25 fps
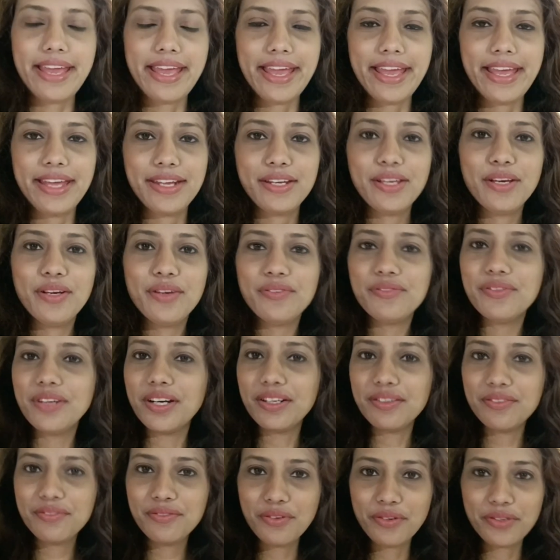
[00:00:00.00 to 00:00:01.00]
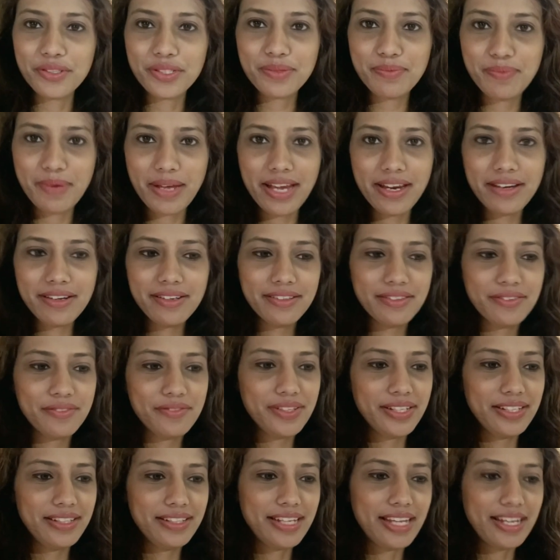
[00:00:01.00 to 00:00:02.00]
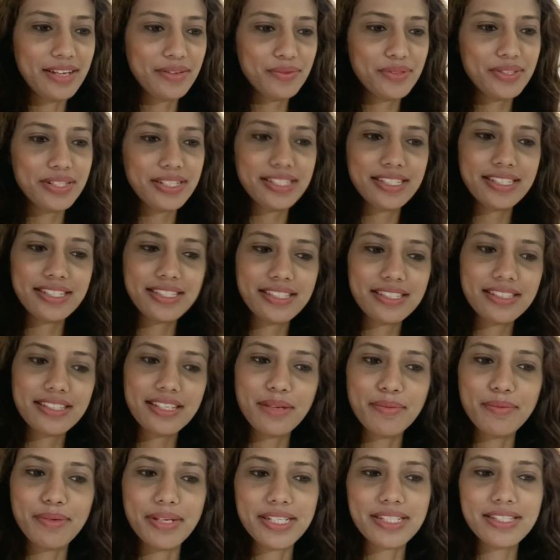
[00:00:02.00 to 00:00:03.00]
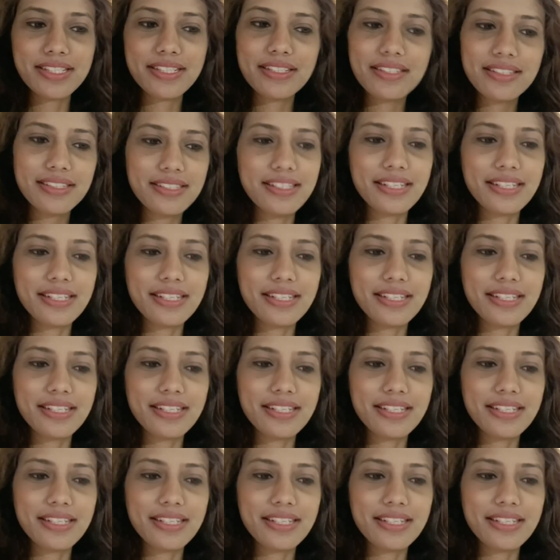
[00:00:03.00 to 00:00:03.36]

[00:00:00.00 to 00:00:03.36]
it and one for spare when that one is a bit